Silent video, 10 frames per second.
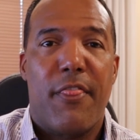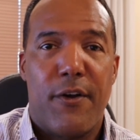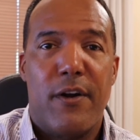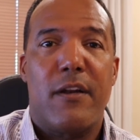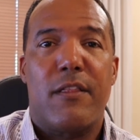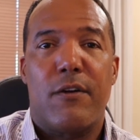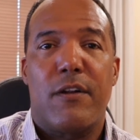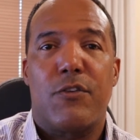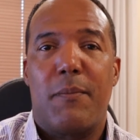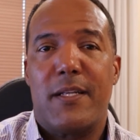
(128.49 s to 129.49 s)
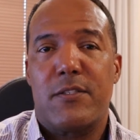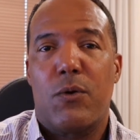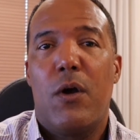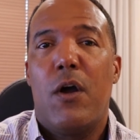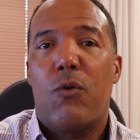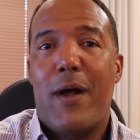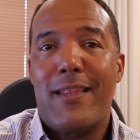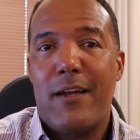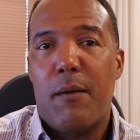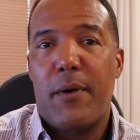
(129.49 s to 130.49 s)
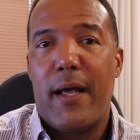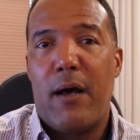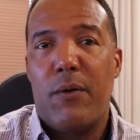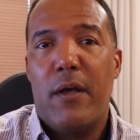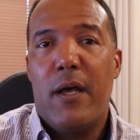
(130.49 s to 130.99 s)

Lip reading: 30 to 32 months. So write that number down